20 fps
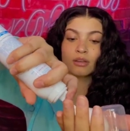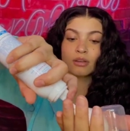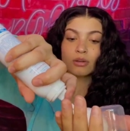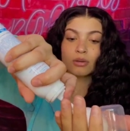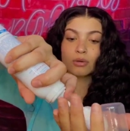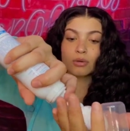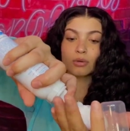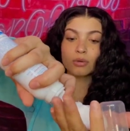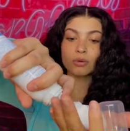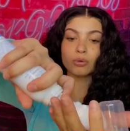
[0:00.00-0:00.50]

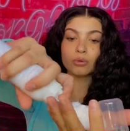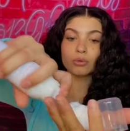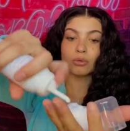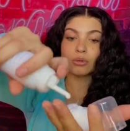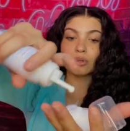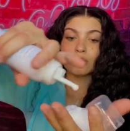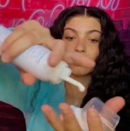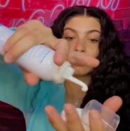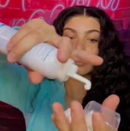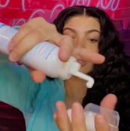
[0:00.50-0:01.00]
Ooh,
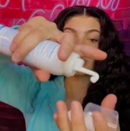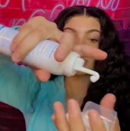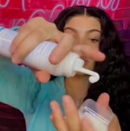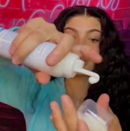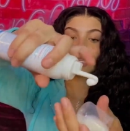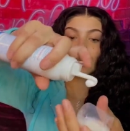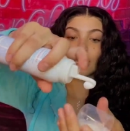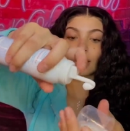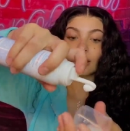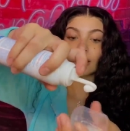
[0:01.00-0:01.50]

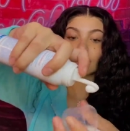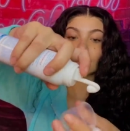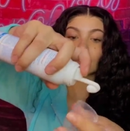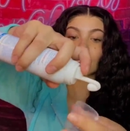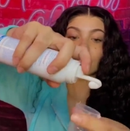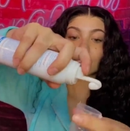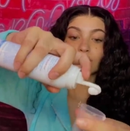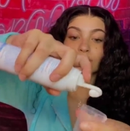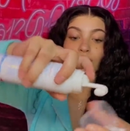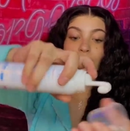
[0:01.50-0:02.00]
yeah, that,
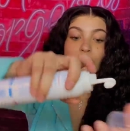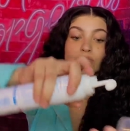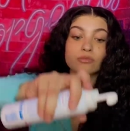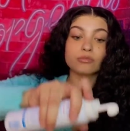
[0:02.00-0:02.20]
that's real